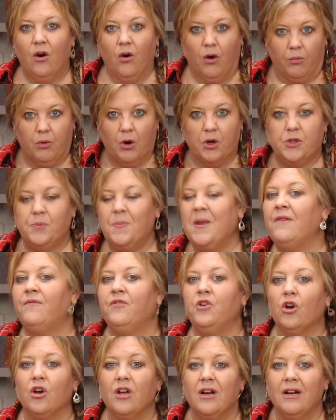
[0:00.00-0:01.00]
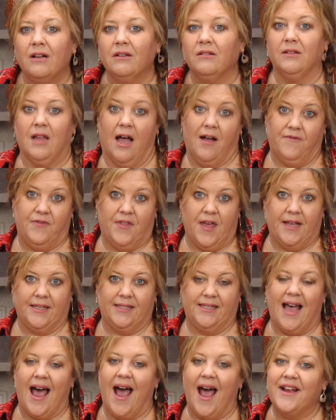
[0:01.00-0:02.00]
or roast beef, you're gonna love
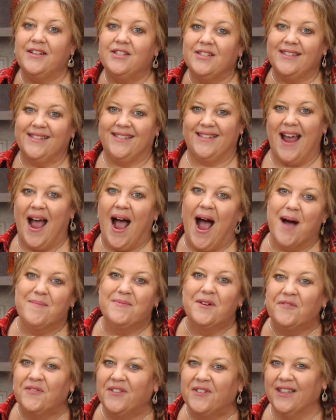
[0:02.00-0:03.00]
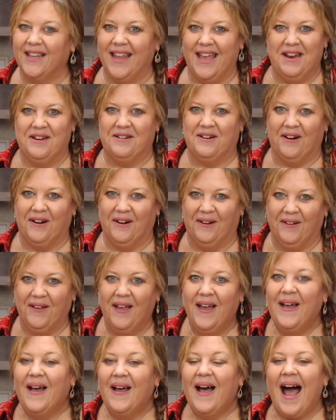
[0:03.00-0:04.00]
this. I just, I'm a filet girl.
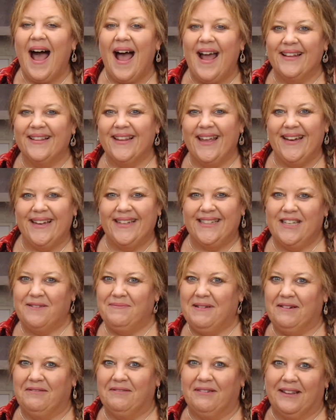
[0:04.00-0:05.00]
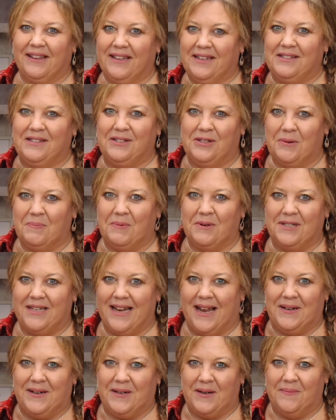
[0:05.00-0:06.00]
I like it to be really super
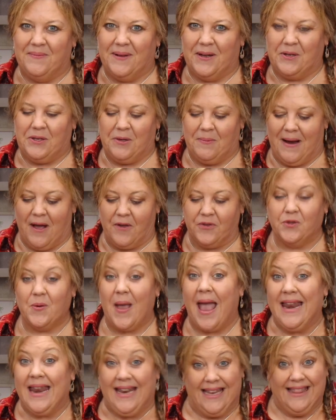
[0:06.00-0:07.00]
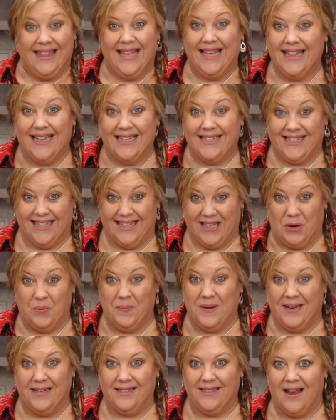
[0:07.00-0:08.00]
tender, melt in your mouth. So anything that's a little
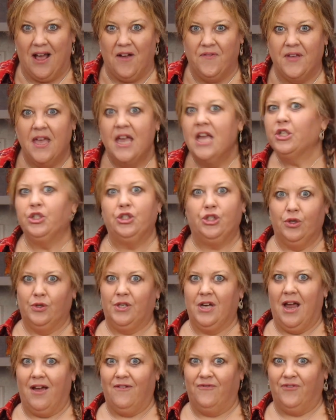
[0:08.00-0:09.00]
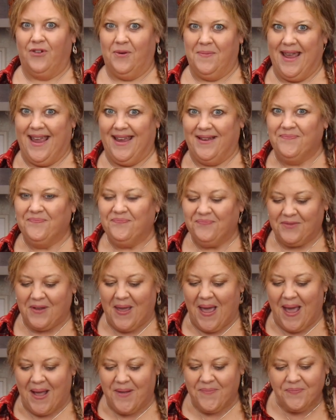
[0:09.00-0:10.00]
bit tough, it's too tough for me,
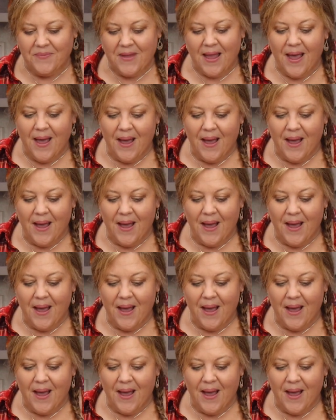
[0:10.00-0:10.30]
okay?